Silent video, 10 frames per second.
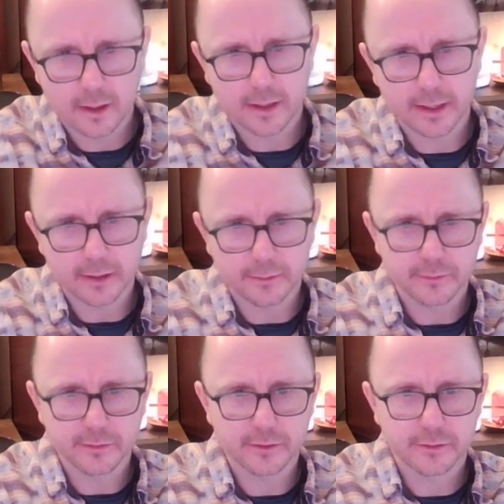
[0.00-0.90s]
got a
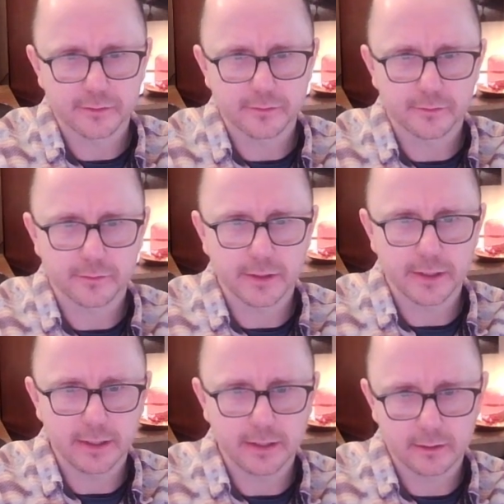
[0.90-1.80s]
3 by
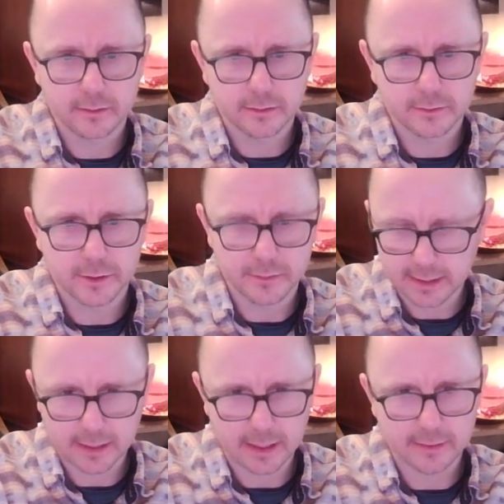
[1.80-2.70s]
Sudoku. We can take
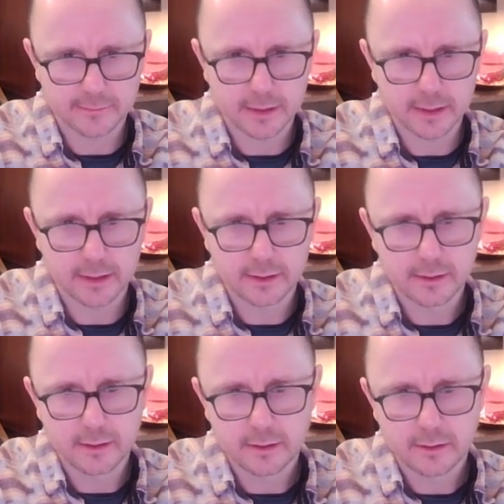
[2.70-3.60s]
that out of there.
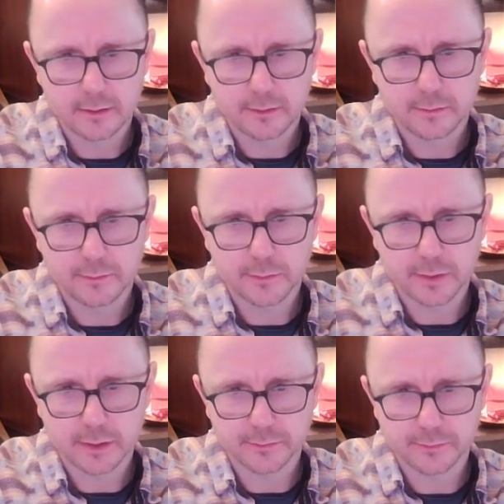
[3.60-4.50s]
We've
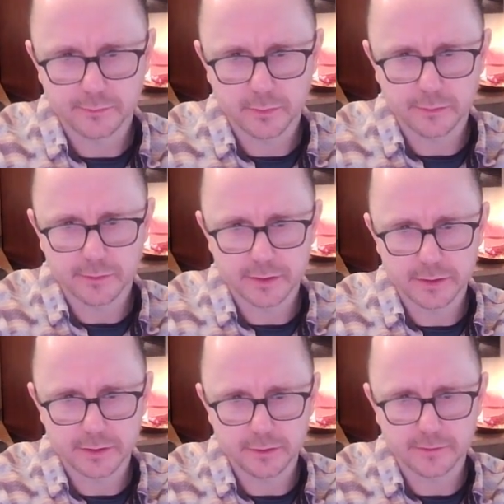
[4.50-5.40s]
got a 2 5
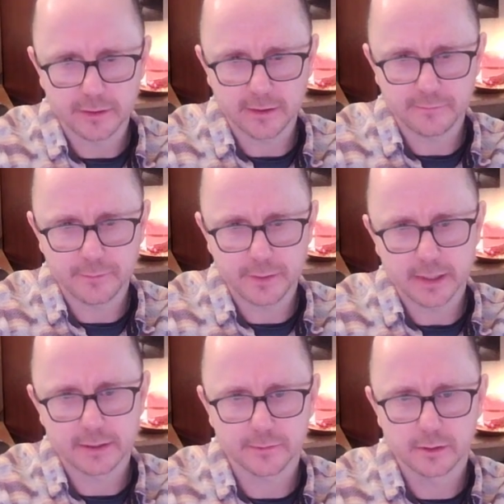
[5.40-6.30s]
pair, so that's a
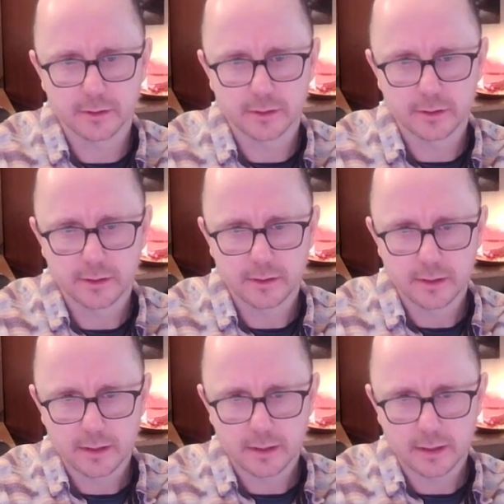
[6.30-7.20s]
4.
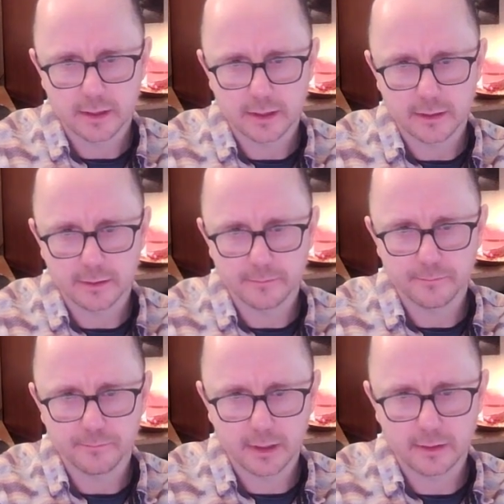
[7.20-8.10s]
And
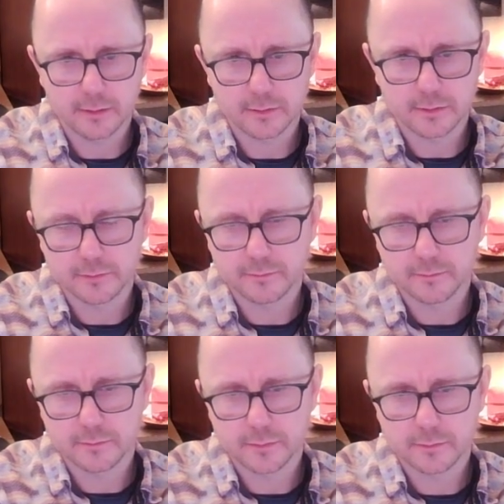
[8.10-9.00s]

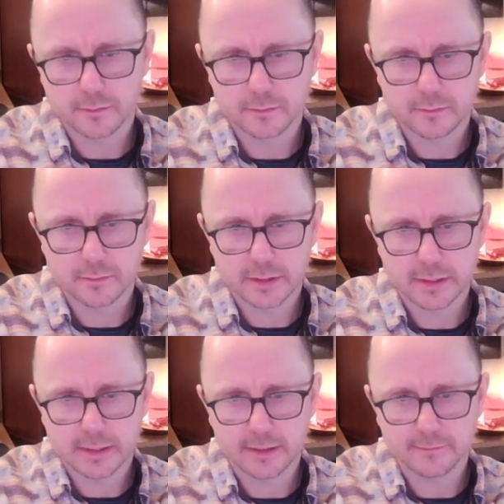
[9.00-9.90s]

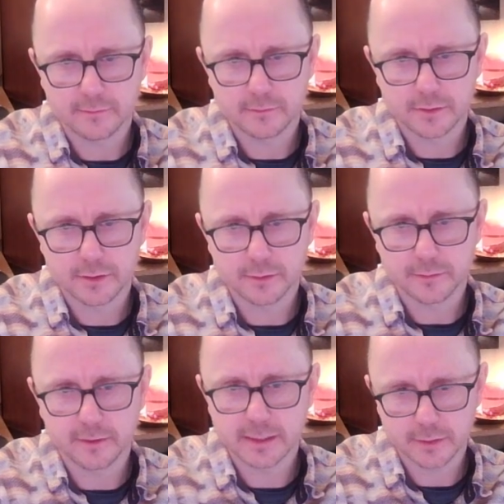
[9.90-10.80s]
2 and 5 is
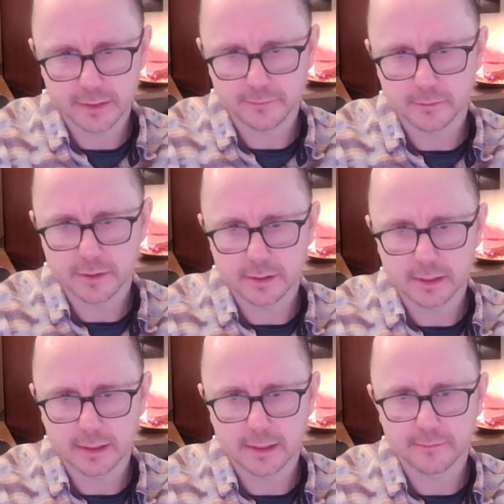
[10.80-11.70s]
7, plus 4 is
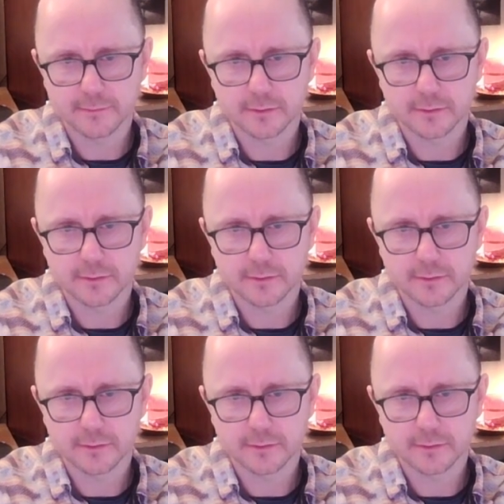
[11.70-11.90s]
11,